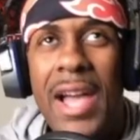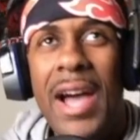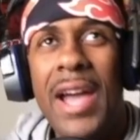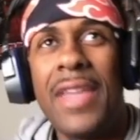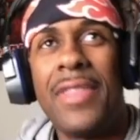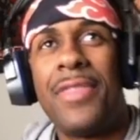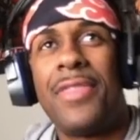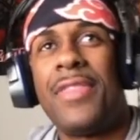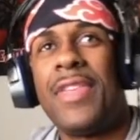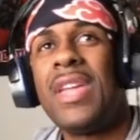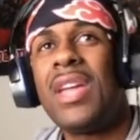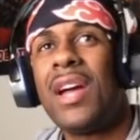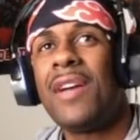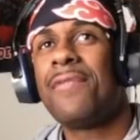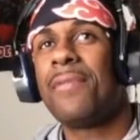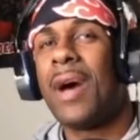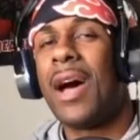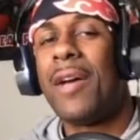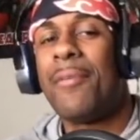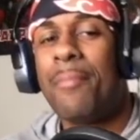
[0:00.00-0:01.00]
I think I've
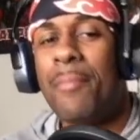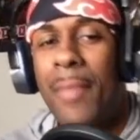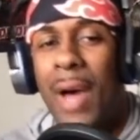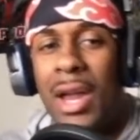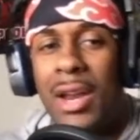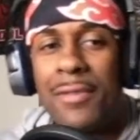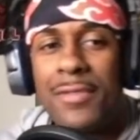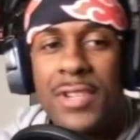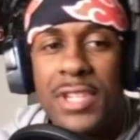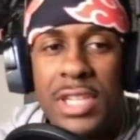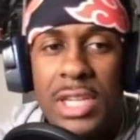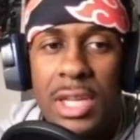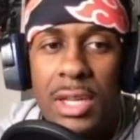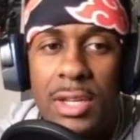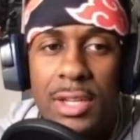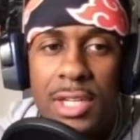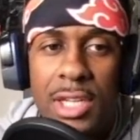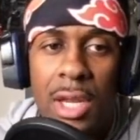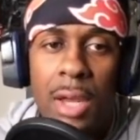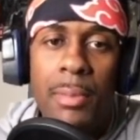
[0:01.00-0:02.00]
I might have seen
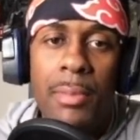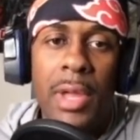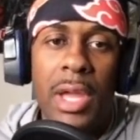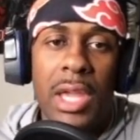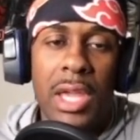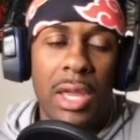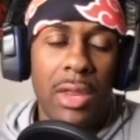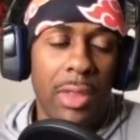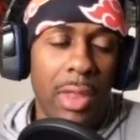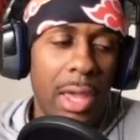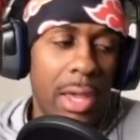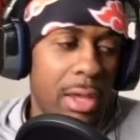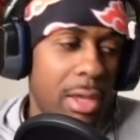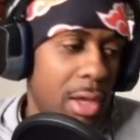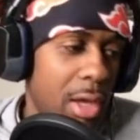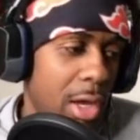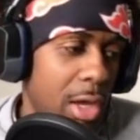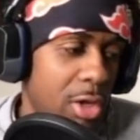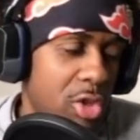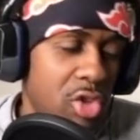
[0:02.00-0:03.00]
some like in like
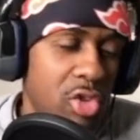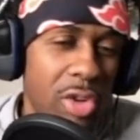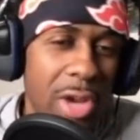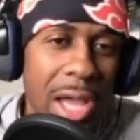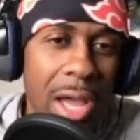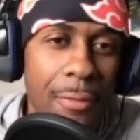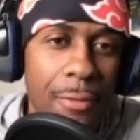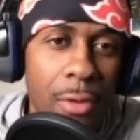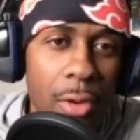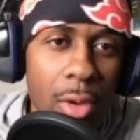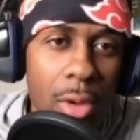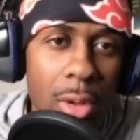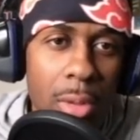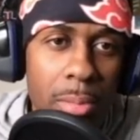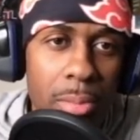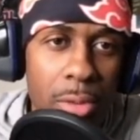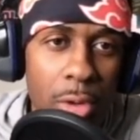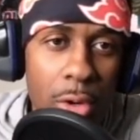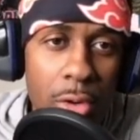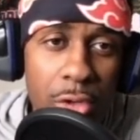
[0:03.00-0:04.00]
uh, travel
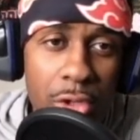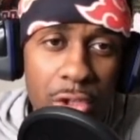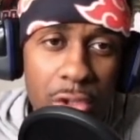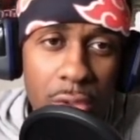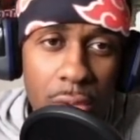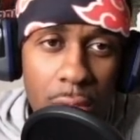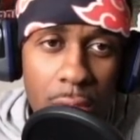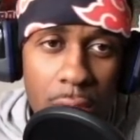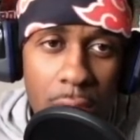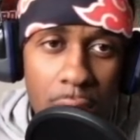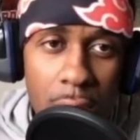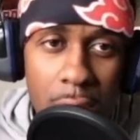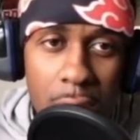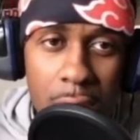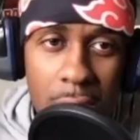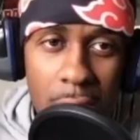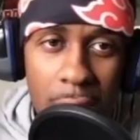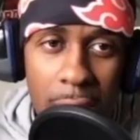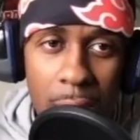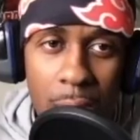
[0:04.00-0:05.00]
brochures
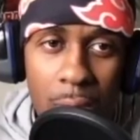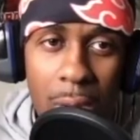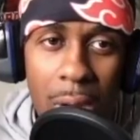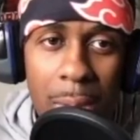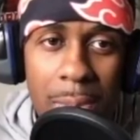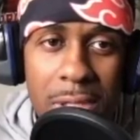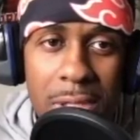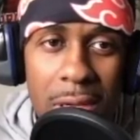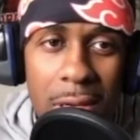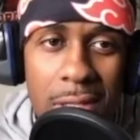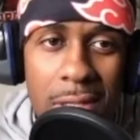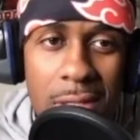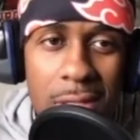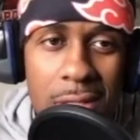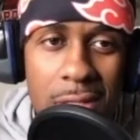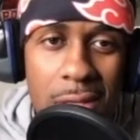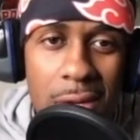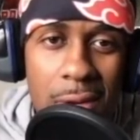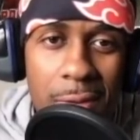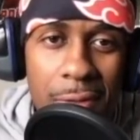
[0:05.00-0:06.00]
or like websites and
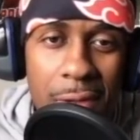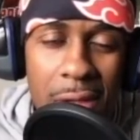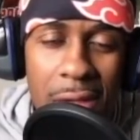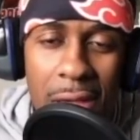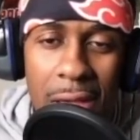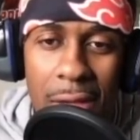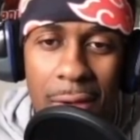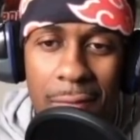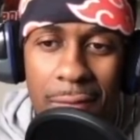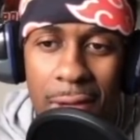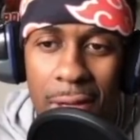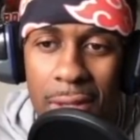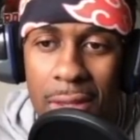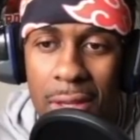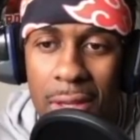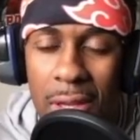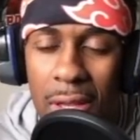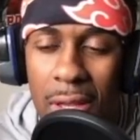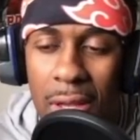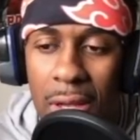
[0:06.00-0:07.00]
stuff that have like
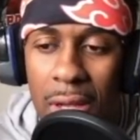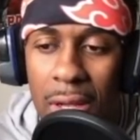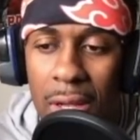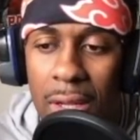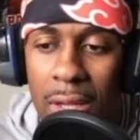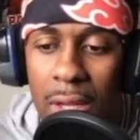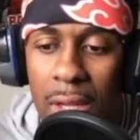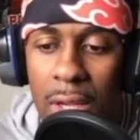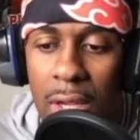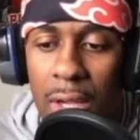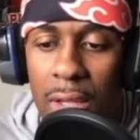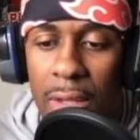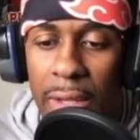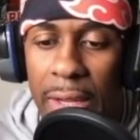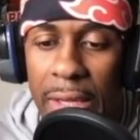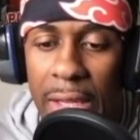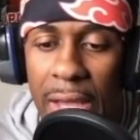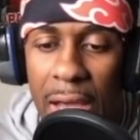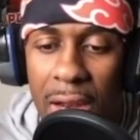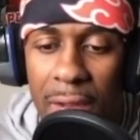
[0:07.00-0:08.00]
the uh,
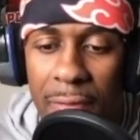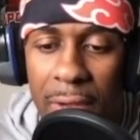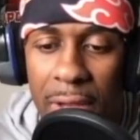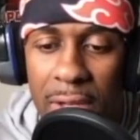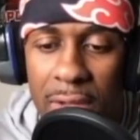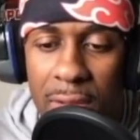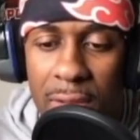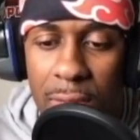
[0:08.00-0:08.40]
like kind of like